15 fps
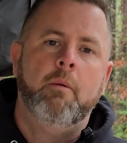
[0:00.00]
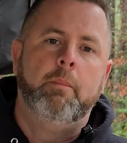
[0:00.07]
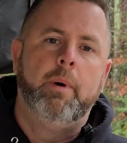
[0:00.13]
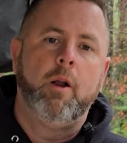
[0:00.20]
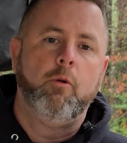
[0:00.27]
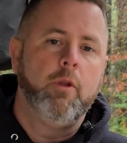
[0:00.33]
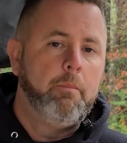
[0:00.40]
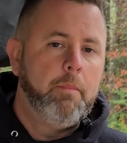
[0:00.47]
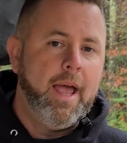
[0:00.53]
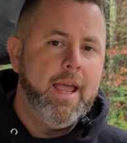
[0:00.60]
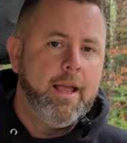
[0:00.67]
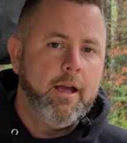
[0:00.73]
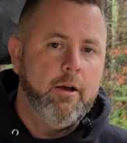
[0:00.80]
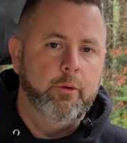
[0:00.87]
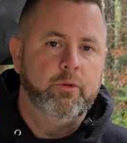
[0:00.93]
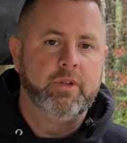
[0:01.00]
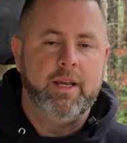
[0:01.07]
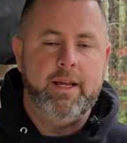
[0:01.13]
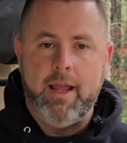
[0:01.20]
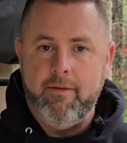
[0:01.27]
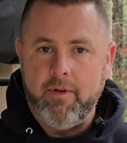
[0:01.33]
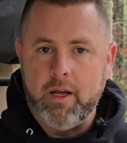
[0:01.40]
But on the Pecos,
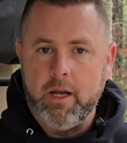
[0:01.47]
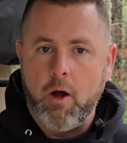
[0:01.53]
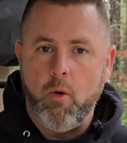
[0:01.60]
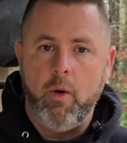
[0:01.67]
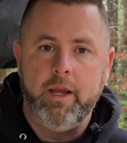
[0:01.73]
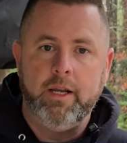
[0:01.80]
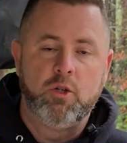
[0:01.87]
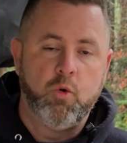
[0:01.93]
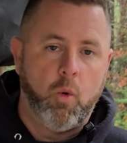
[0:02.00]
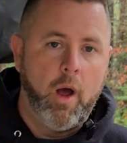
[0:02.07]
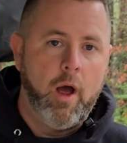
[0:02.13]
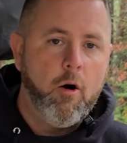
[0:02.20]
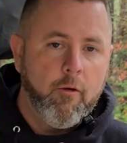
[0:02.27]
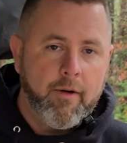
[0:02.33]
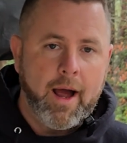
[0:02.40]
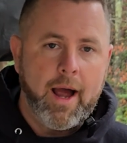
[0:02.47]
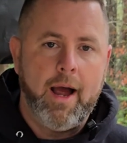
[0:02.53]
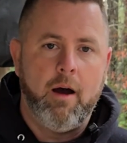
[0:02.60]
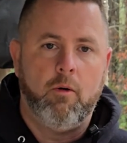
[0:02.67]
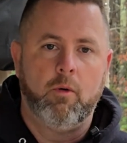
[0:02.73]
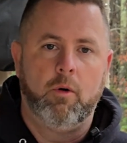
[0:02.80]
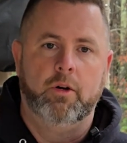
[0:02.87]
even going 12
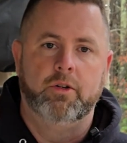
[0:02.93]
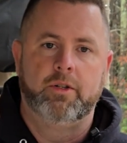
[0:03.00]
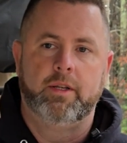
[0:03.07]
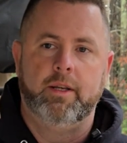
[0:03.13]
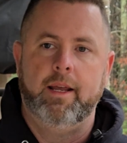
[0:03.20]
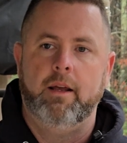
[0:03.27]
hours,